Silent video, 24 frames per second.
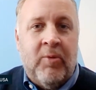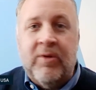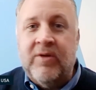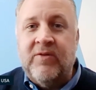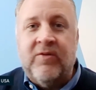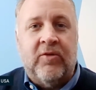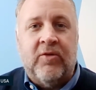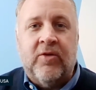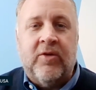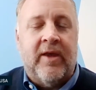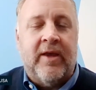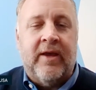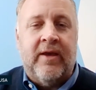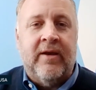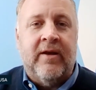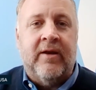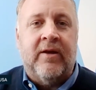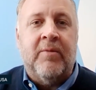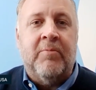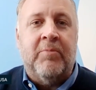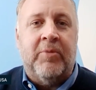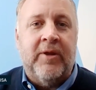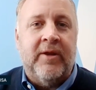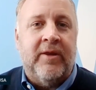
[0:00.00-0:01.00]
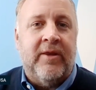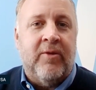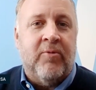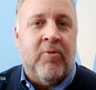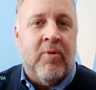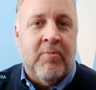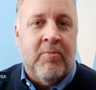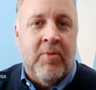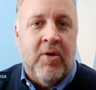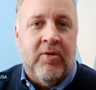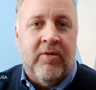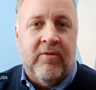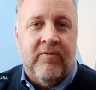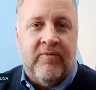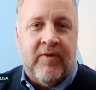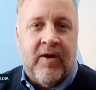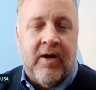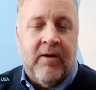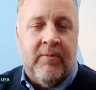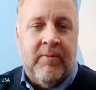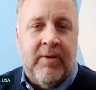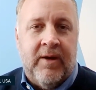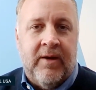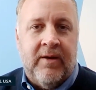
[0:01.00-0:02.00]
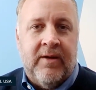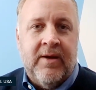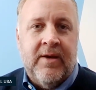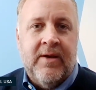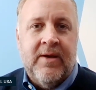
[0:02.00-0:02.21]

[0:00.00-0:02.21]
What does it look like in a completely remote environment?